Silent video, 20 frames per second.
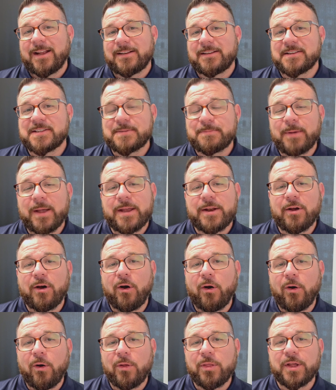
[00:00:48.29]
Despite
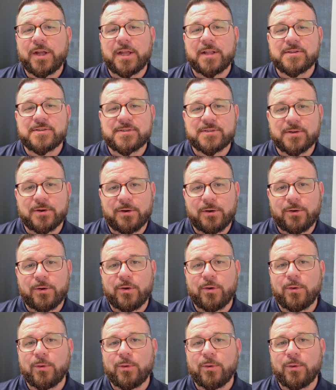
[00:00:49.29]
all the concern